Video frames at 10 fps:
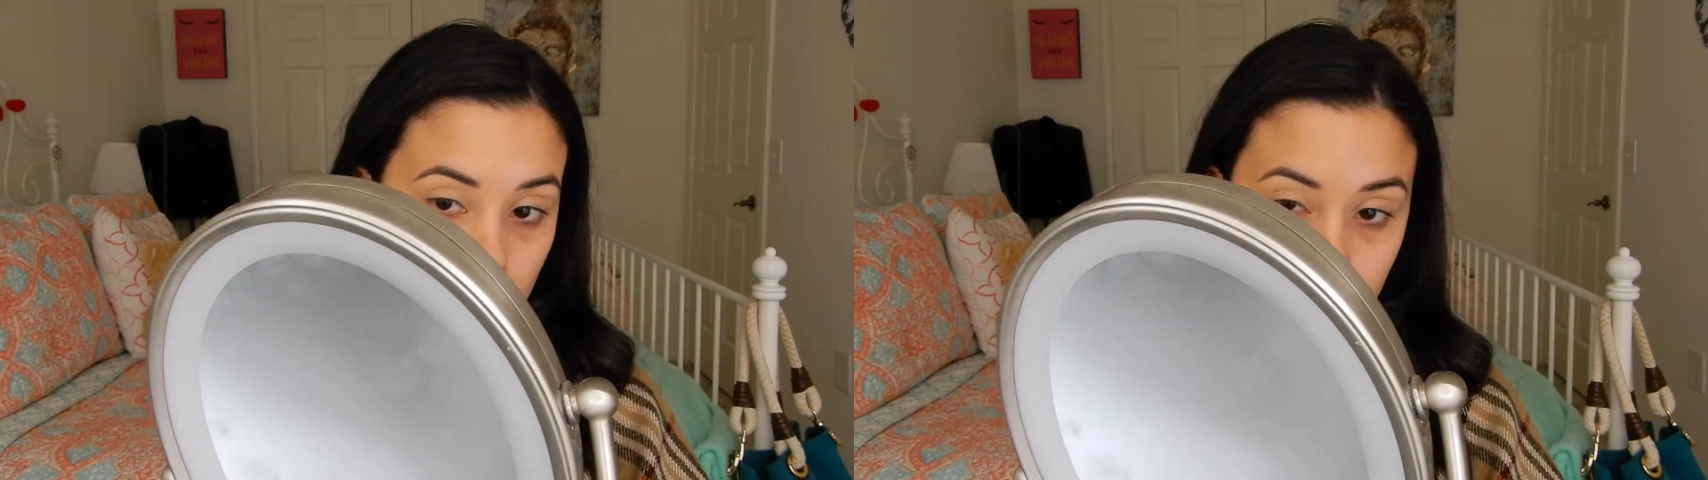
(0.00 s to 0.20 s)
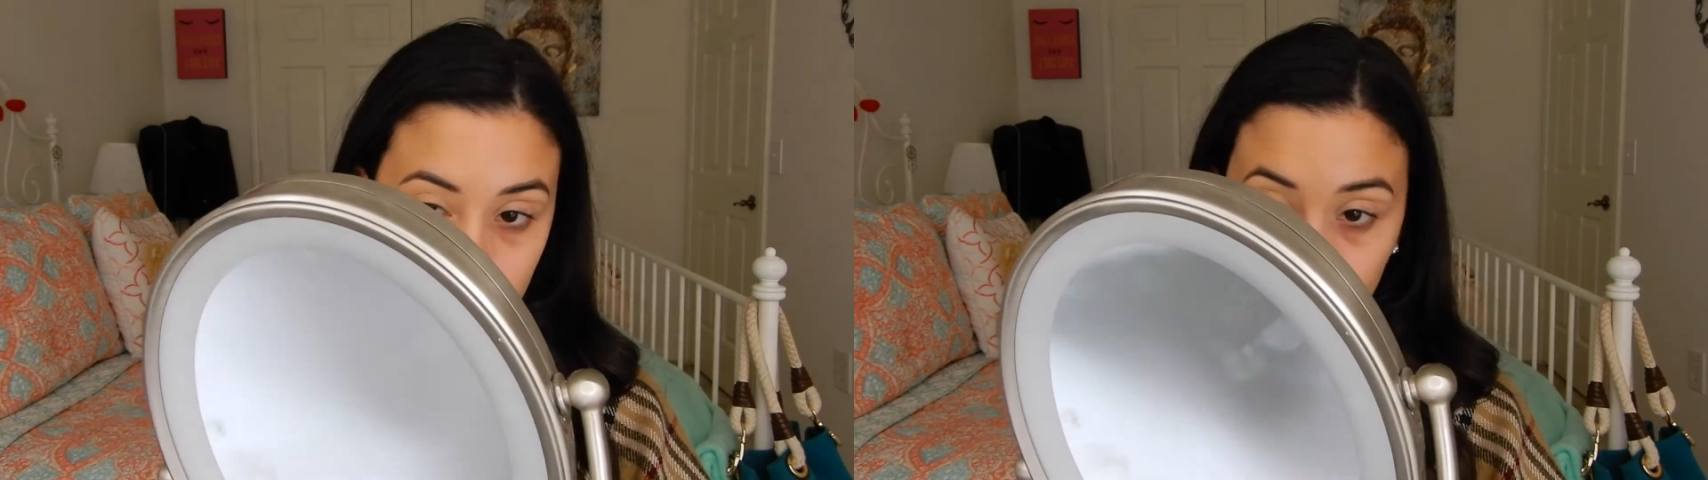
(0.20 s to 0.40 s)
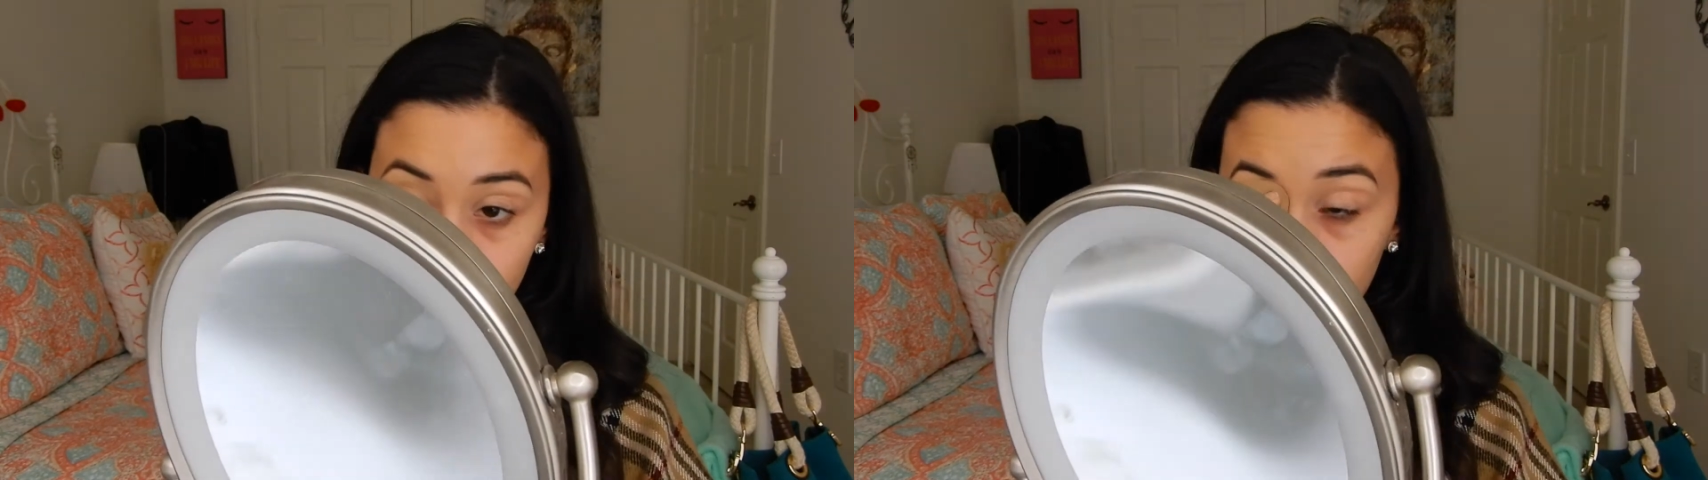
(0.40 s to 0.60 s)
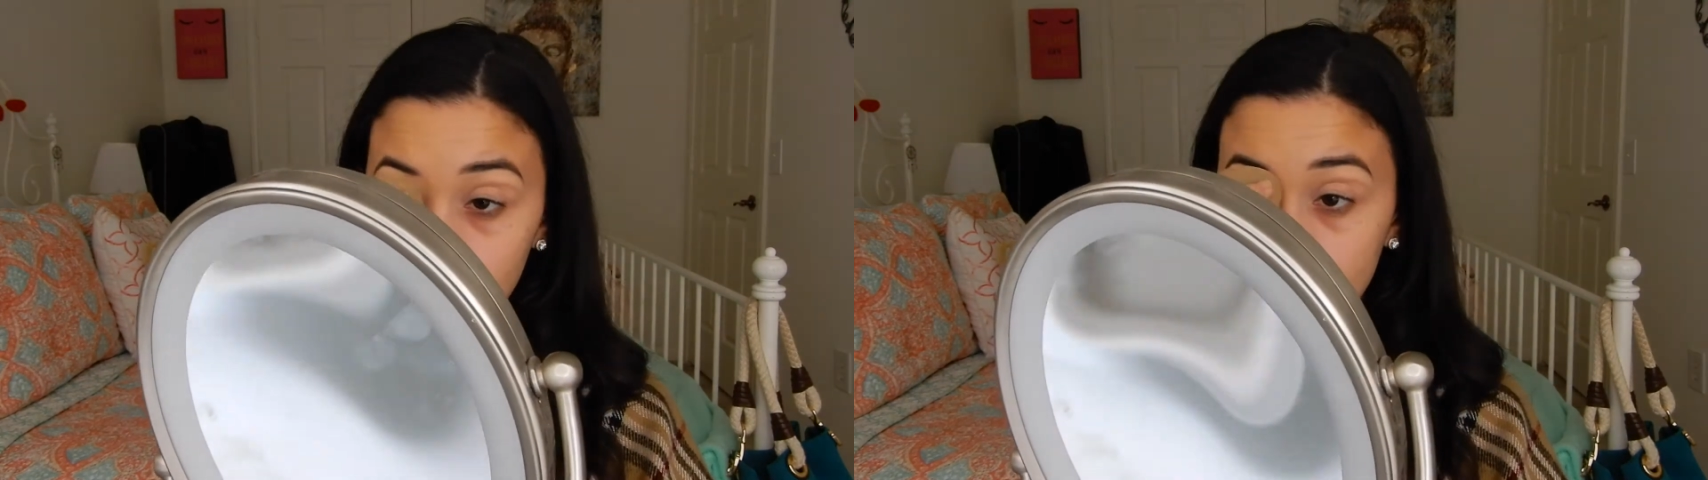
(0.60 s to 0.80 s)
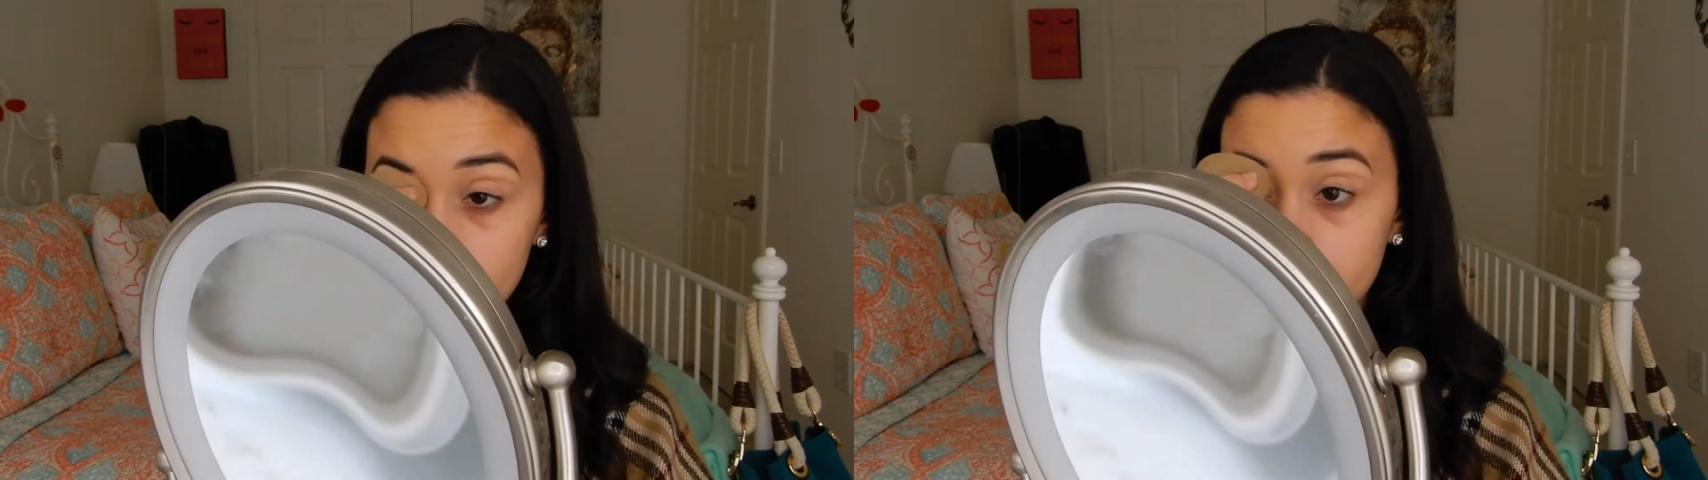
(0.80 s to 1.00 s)

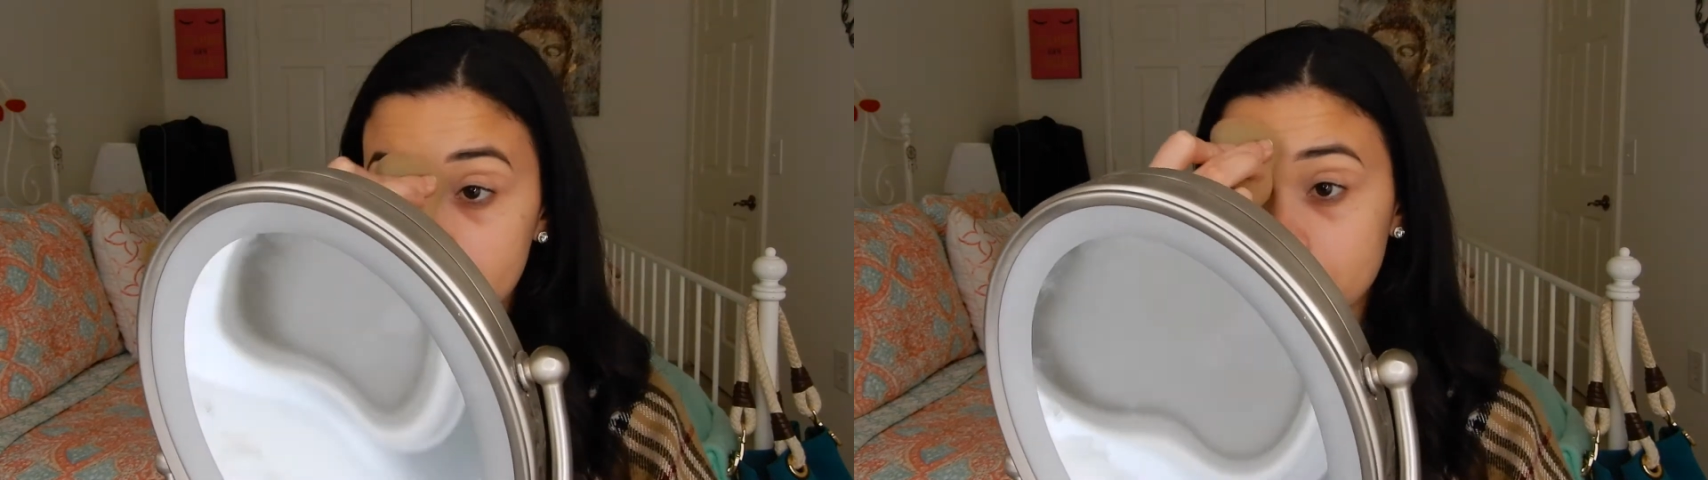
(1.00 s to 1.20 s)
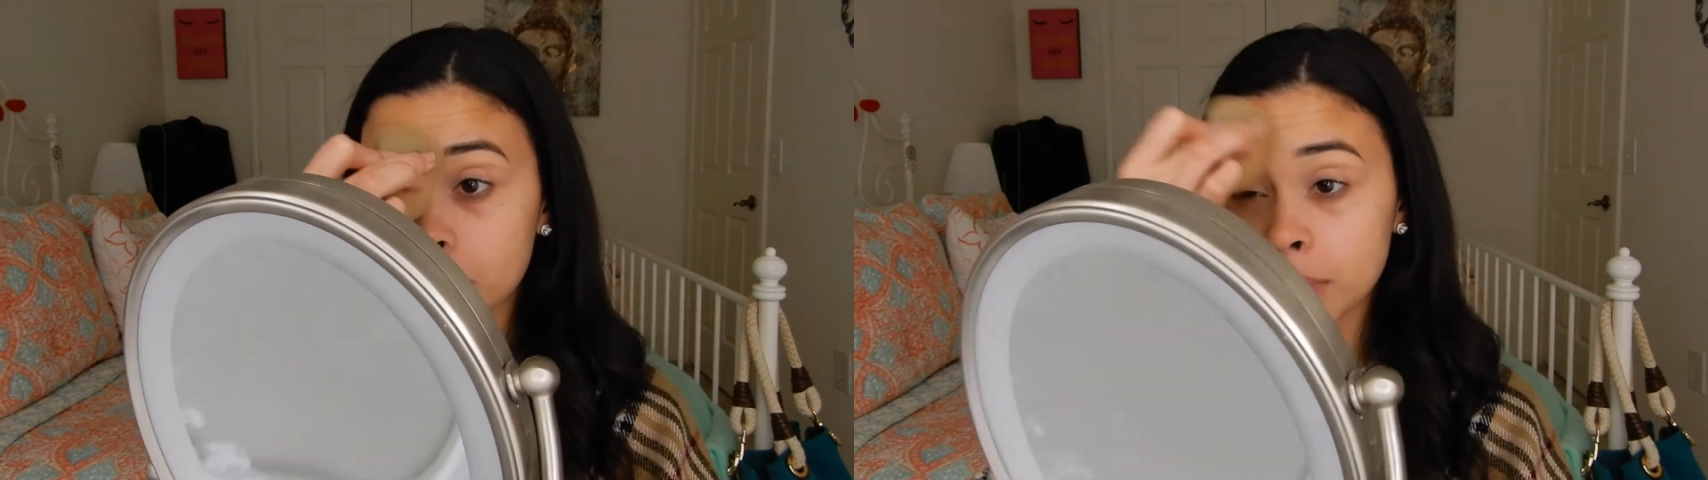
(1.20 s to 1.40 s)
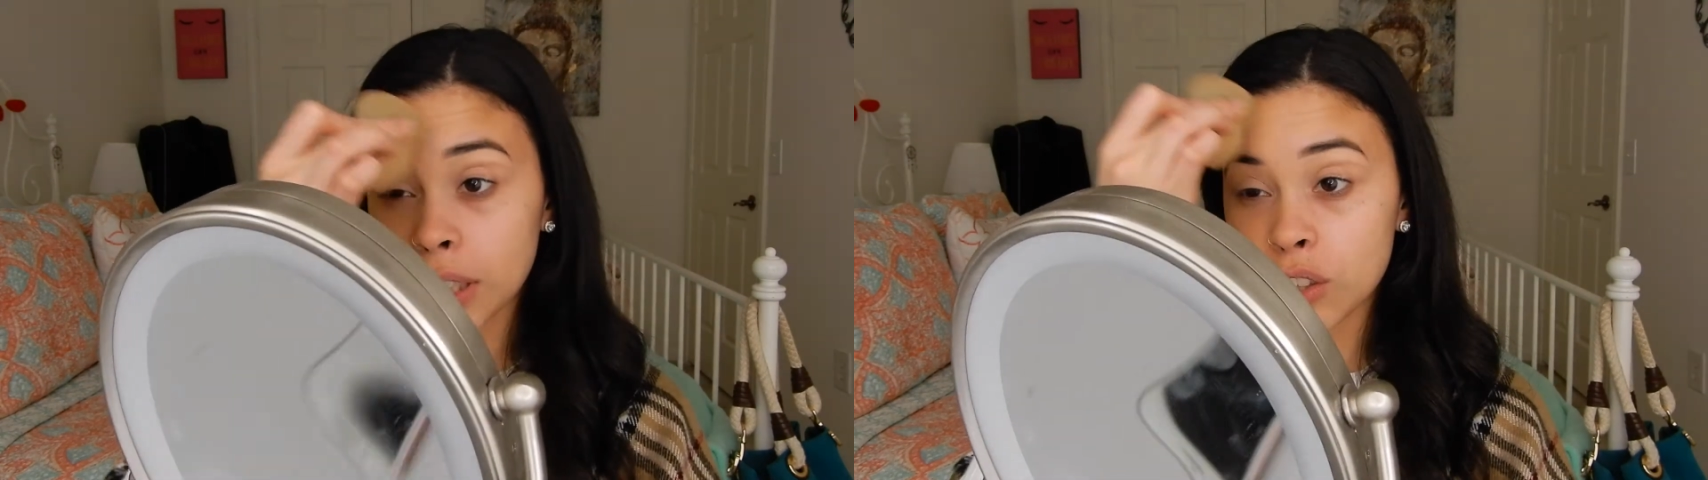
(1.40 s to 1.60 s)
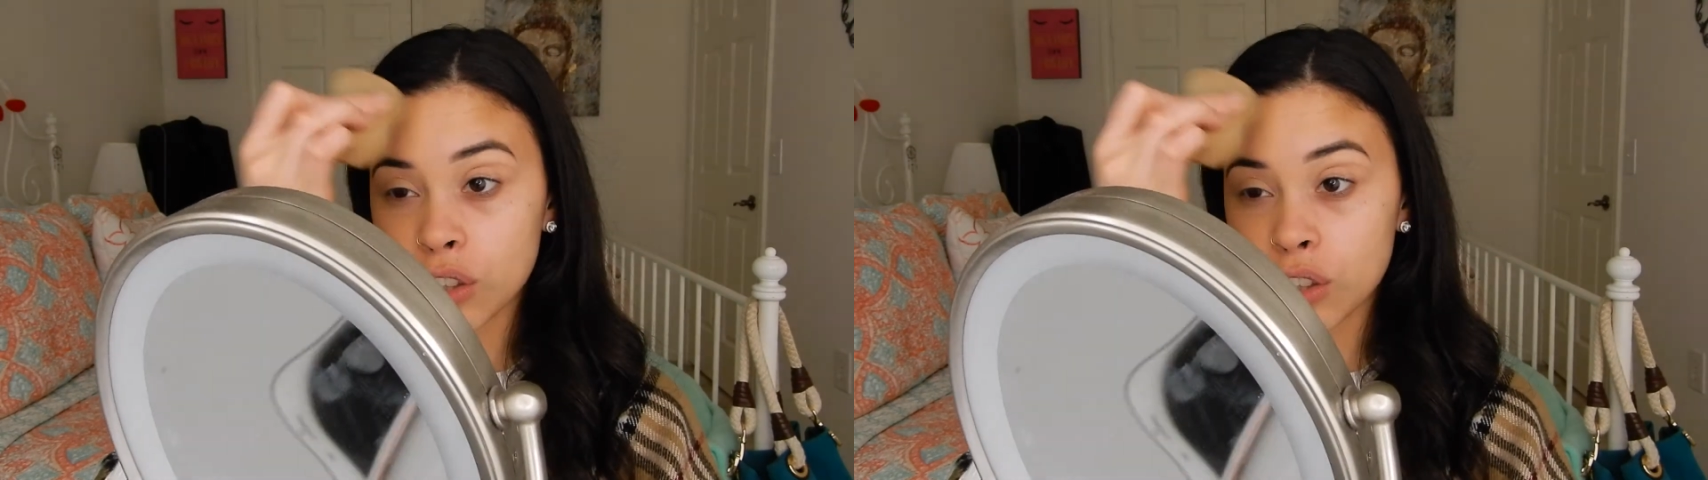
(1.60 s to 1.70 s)
So it's